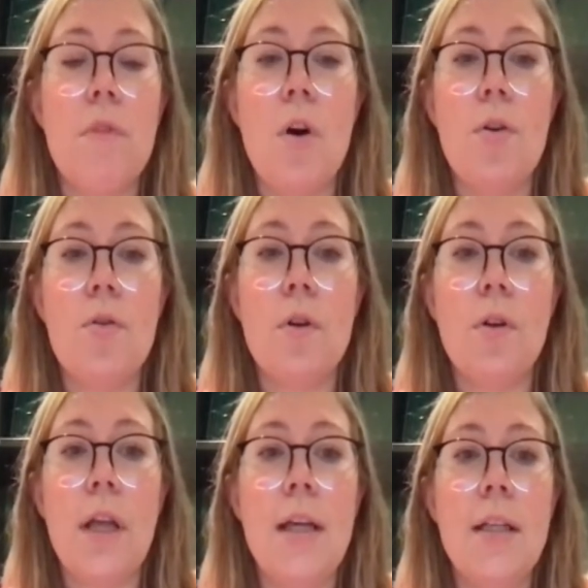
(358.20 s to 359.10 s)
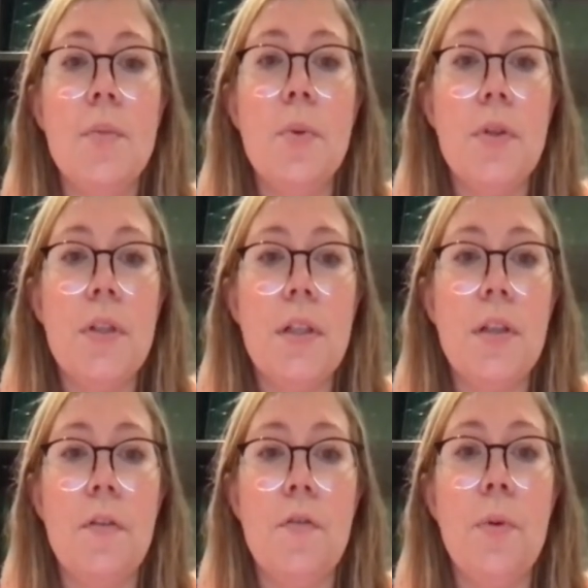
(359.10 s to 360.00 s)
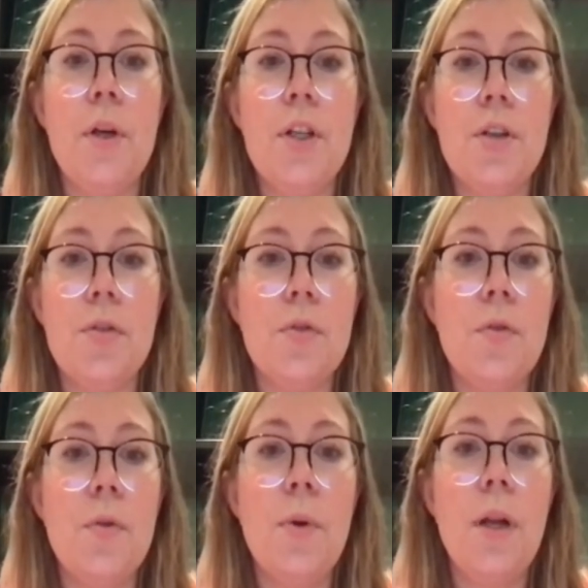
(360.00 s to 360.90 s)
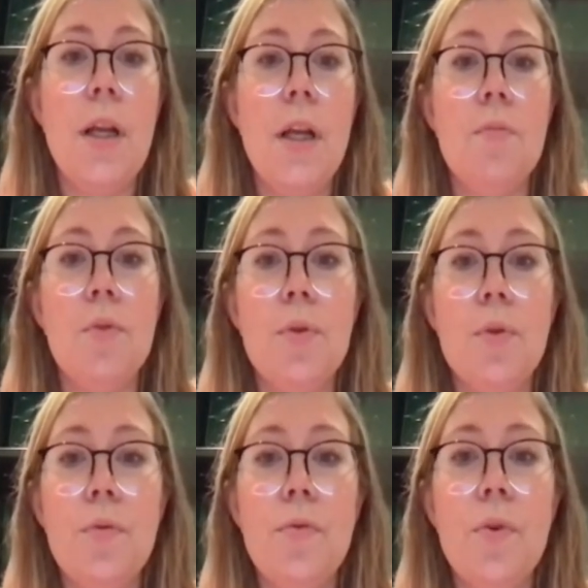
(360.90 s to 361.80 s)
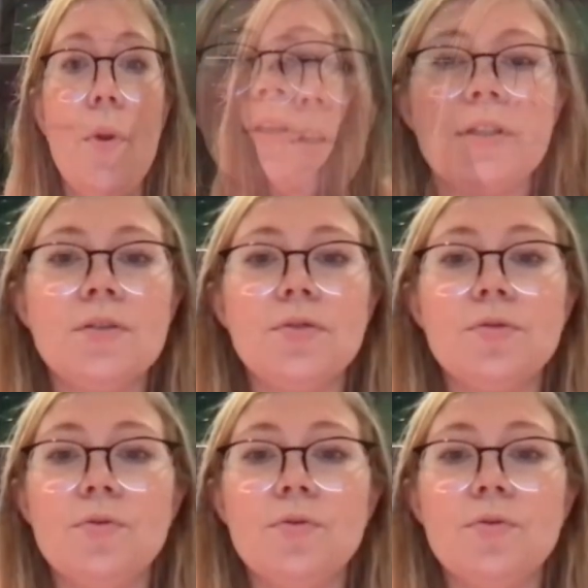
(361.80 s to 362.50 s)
around 80% of patients will improve within the 2